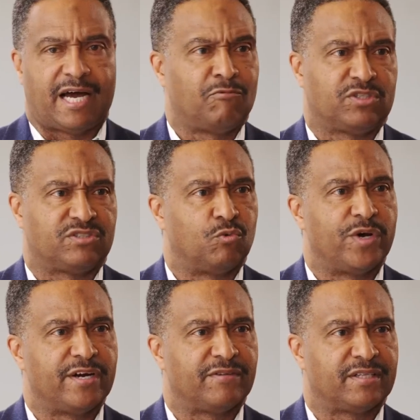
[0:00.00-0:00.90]
I wasn't
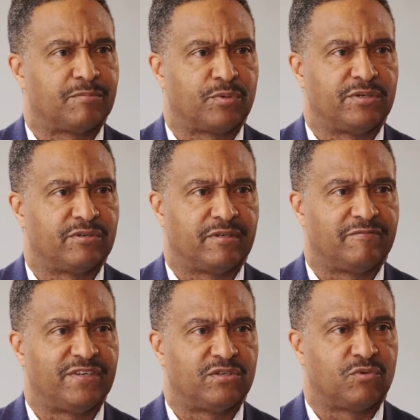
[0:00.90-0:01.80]
aware that the printer, uh,
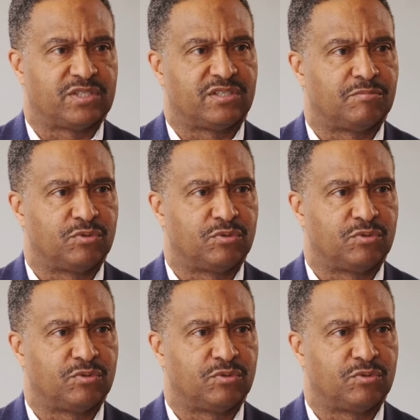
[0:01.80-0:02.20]
vendor wasn't